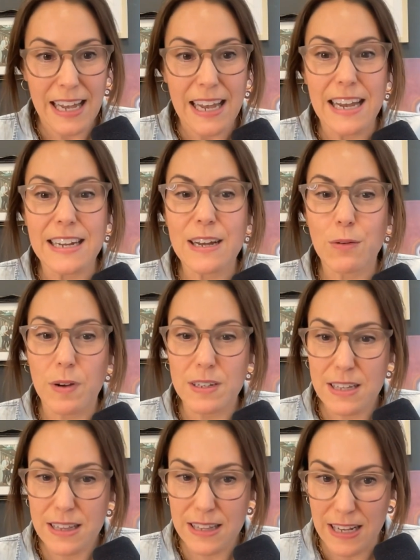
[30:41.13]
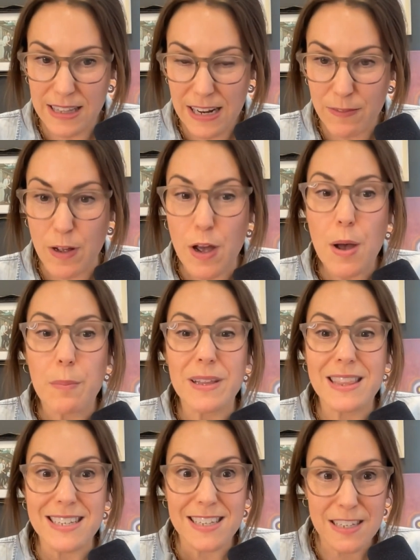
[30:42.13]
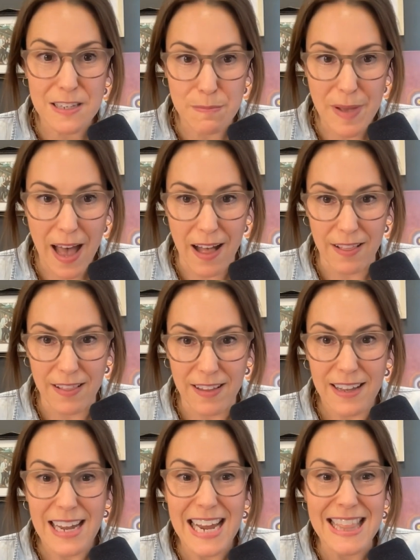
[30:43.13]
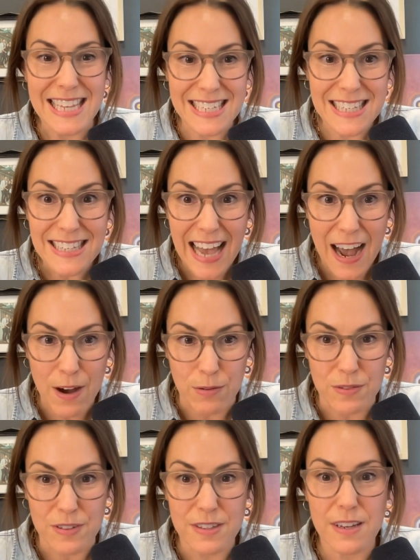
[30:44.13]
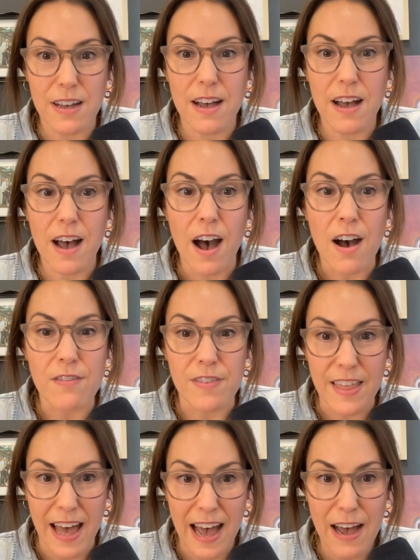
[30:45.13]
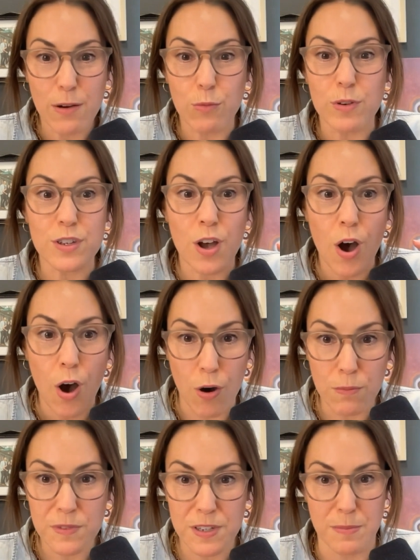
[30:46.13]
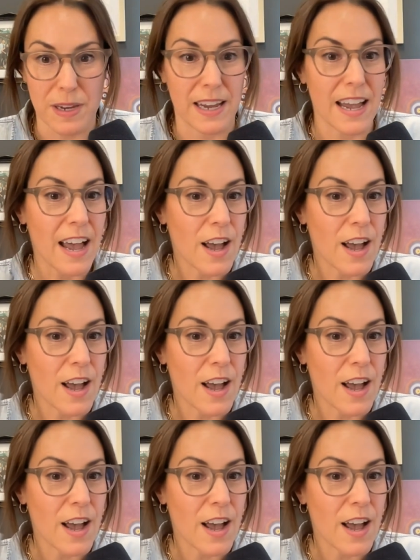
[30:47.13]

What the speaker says: And it wasn't not that, but the smell and the sounds of that was home to me.